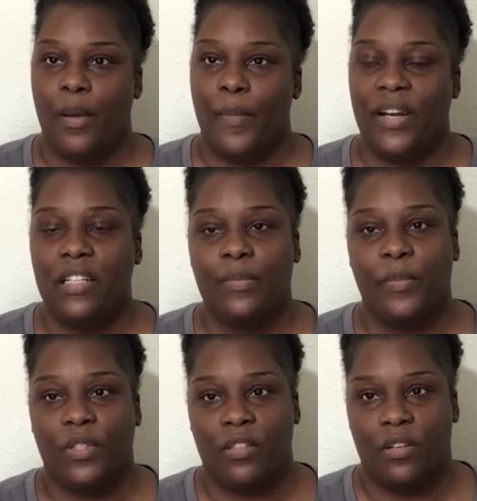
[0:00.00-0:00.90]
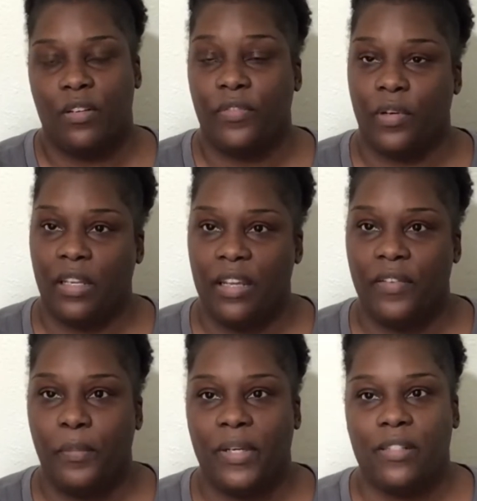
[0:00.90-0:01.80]
My husband was gone for
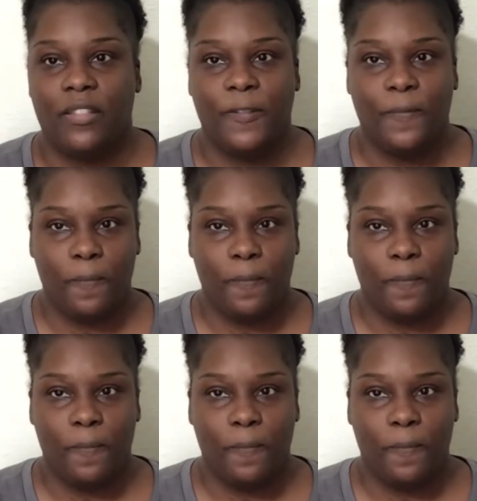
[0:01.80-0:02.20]
eleven months.